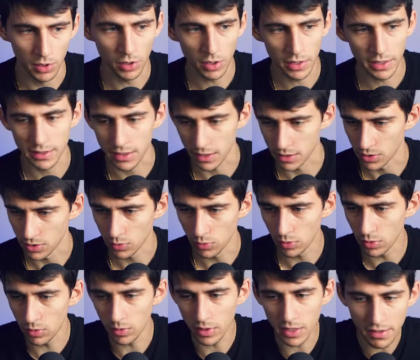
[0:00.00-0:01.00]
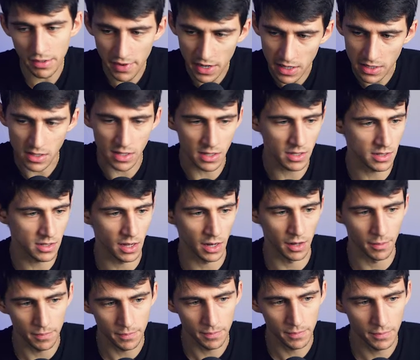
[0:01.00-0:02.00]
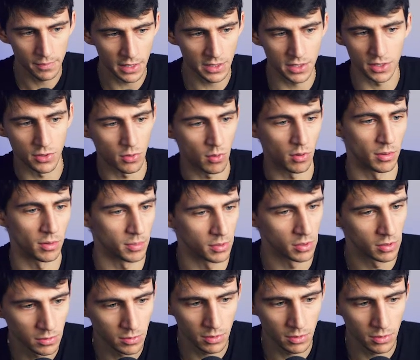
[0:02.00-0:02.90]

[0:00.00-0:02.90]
look at this. What, what even is this setup? That's adorable.